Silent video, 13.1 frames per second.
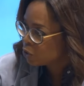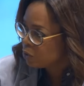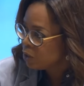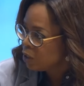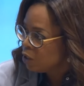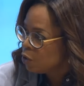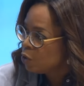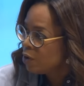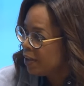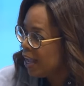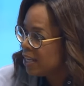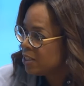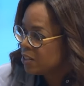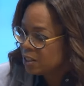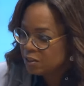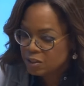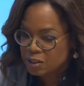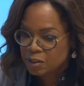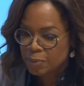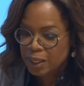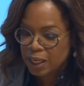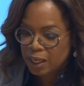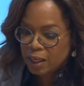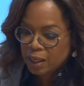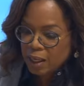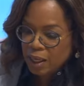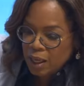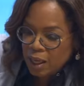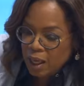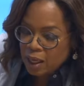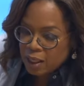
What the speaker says: OPRAH Winfrey has been seen hanging